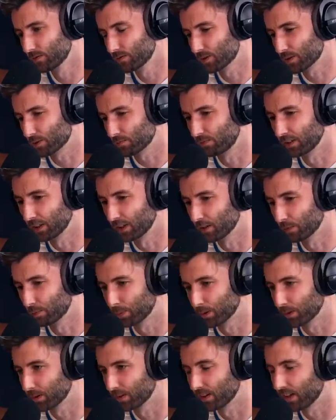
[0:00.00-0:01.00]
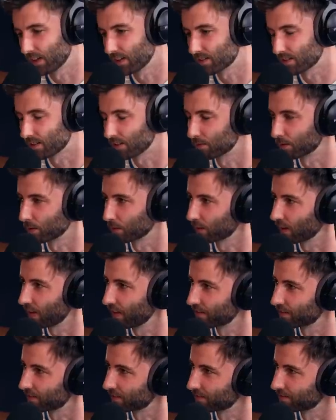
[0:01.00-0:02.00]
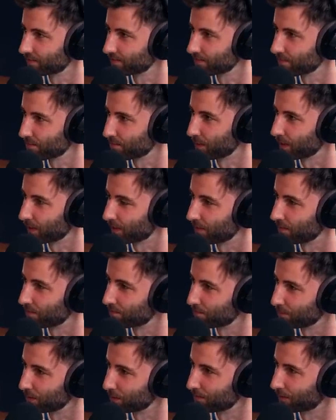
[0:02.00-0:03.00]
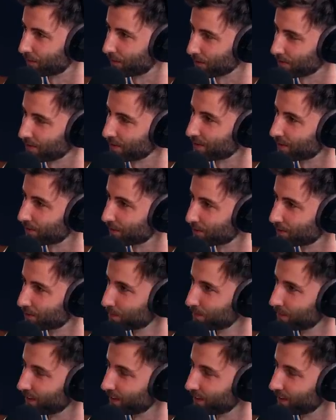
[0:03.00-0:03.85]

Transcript: just ringing up a 18-year-old lad and making him move across Europe